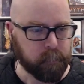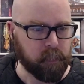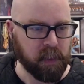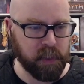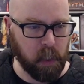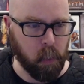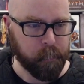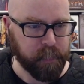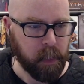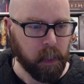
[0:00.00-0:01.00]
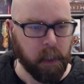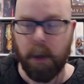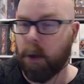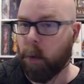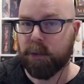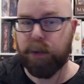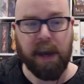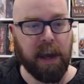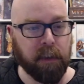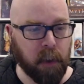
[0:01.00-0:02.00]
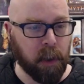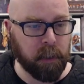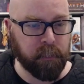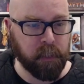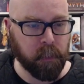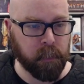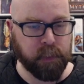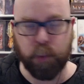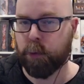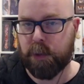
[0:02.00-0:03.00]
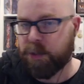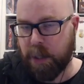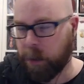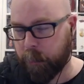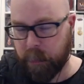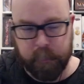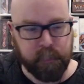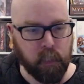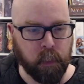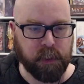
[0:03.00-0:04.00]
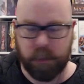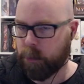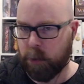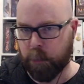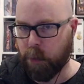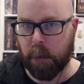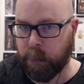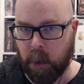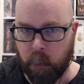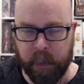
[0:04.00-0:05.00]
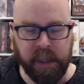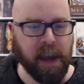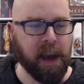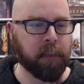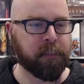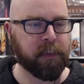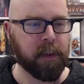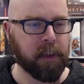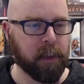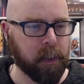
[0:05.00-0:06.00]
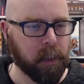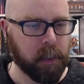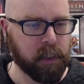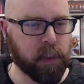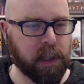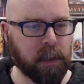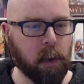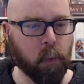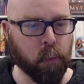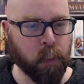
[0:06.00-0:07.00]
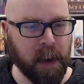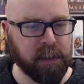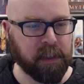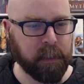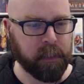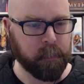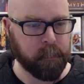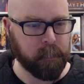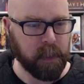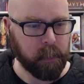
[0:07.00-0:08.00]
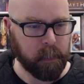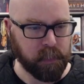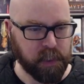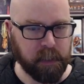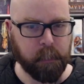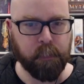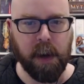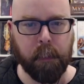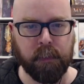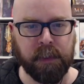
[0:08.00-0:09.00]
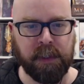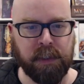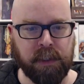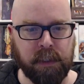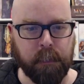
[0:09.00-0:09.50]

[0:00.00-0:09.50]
So once you have all of your sources set up, which you probably already have, you can right-click them, check the properties,